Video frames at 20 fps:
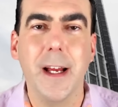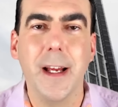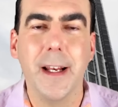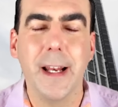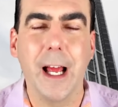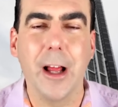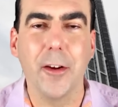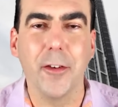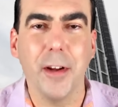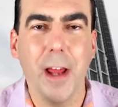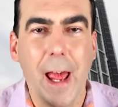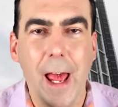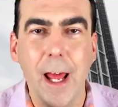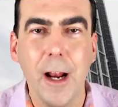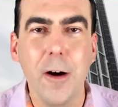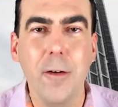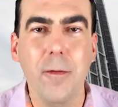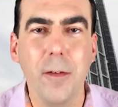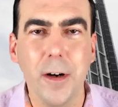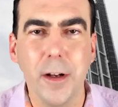Now let's head
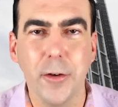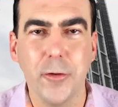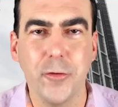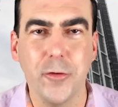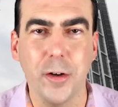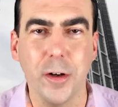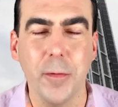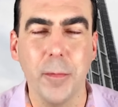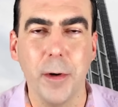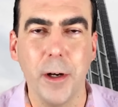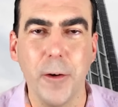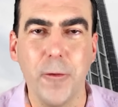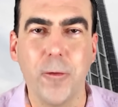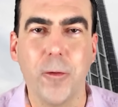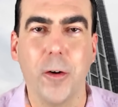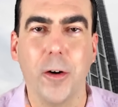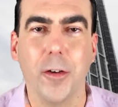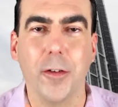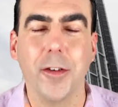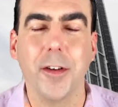over to Germany
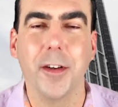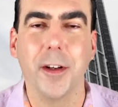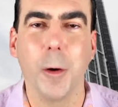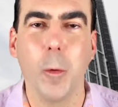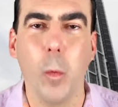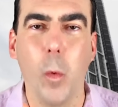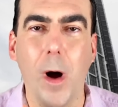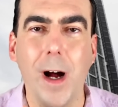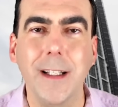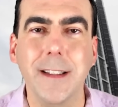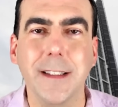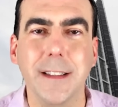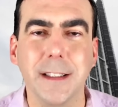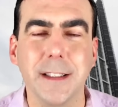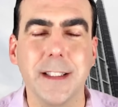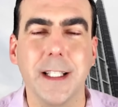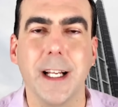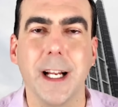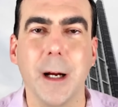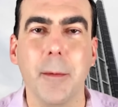first because I want to
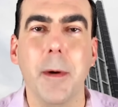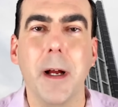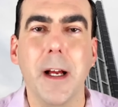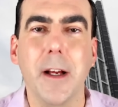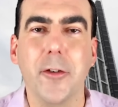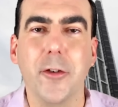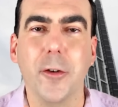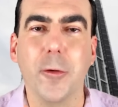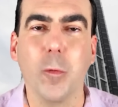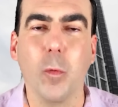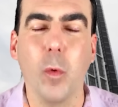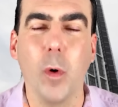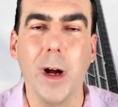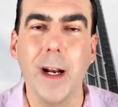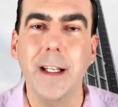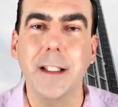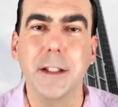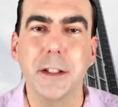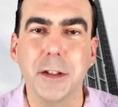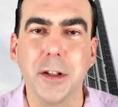set up just what
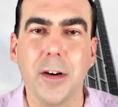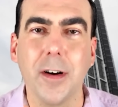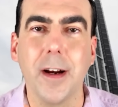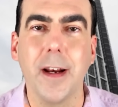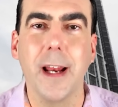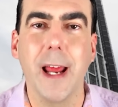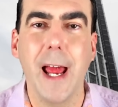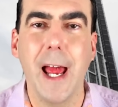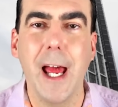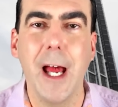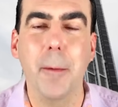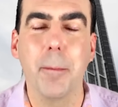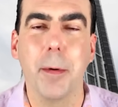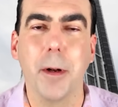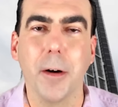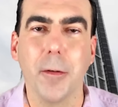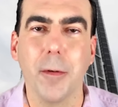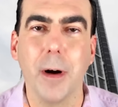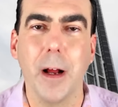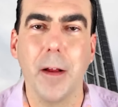is starting to happen
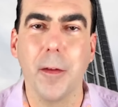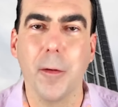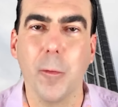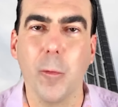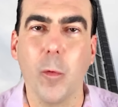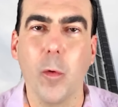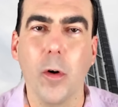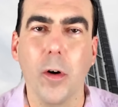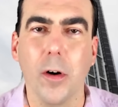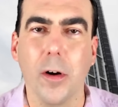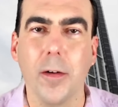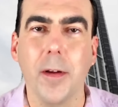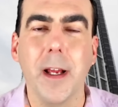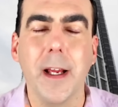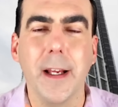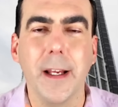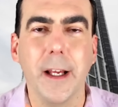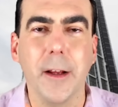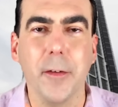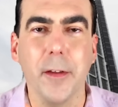around the world.
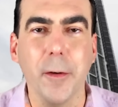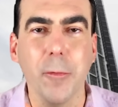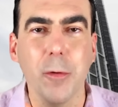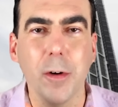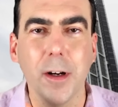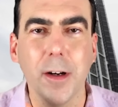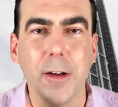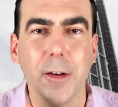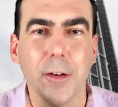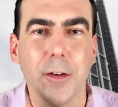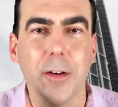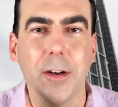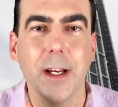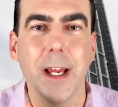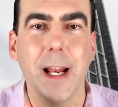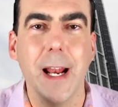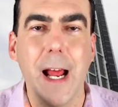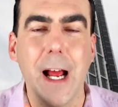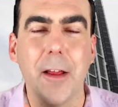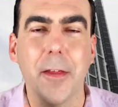And then we're going to look
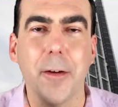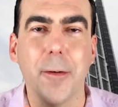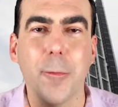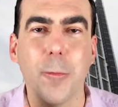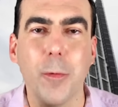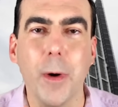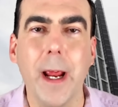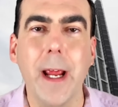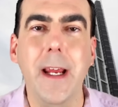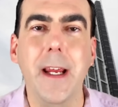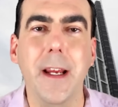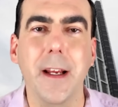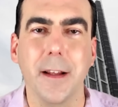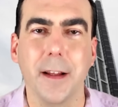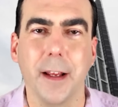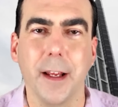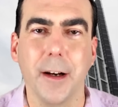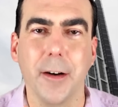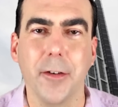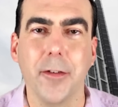at how the
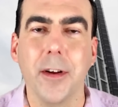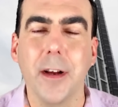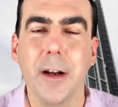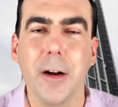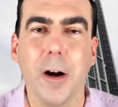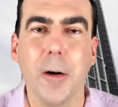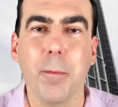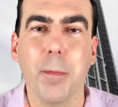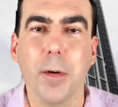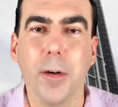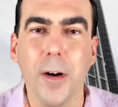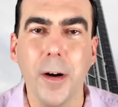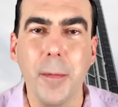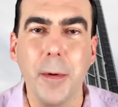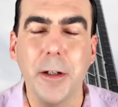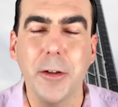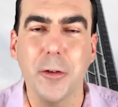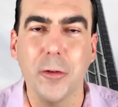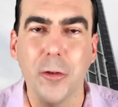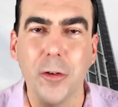regulators are pretty
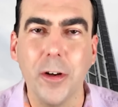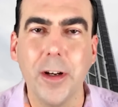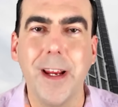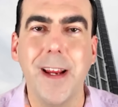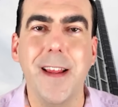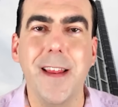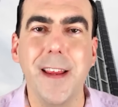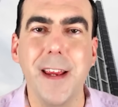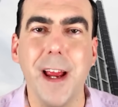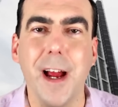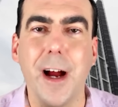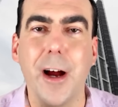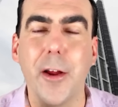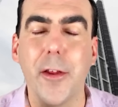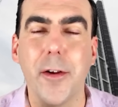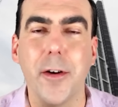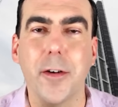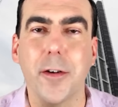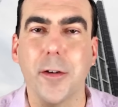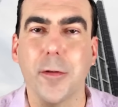much looking the
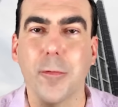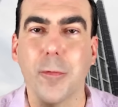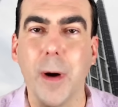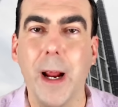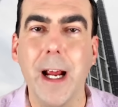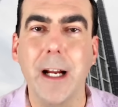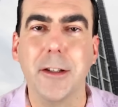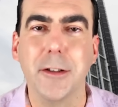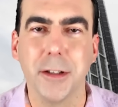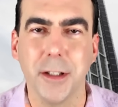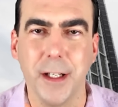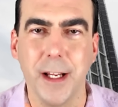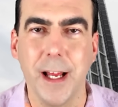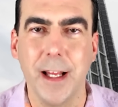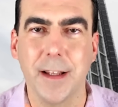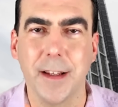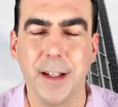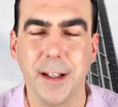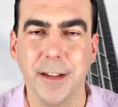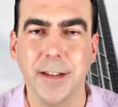other direction
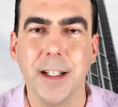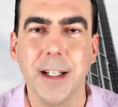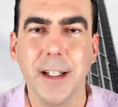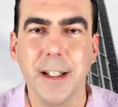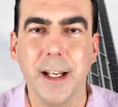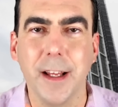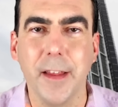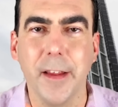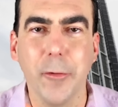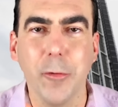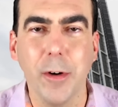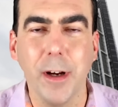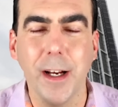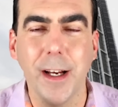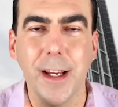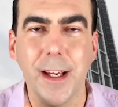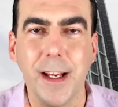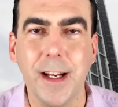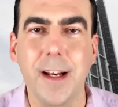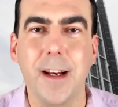at this. And then we're going to
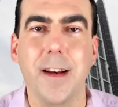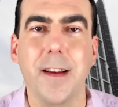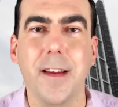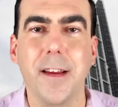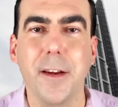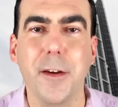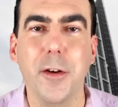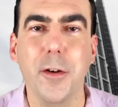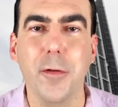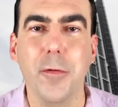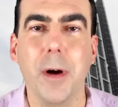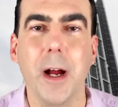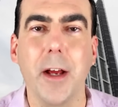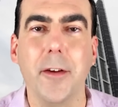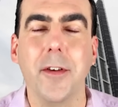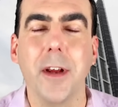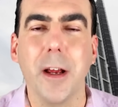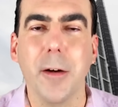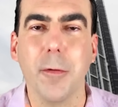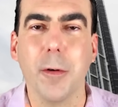get into the
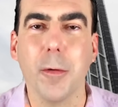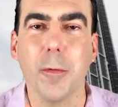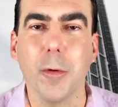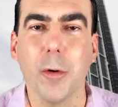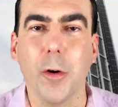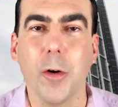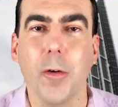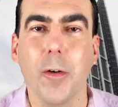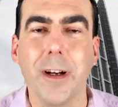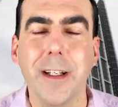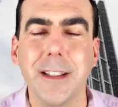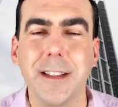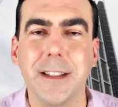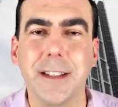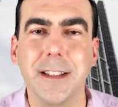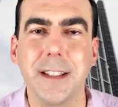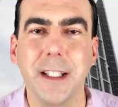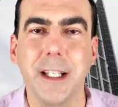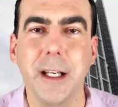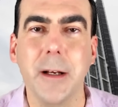US where we're going to
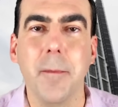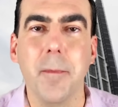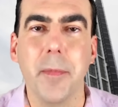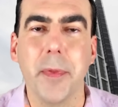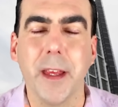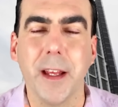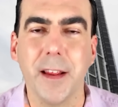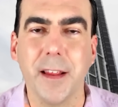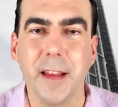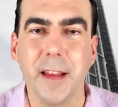see that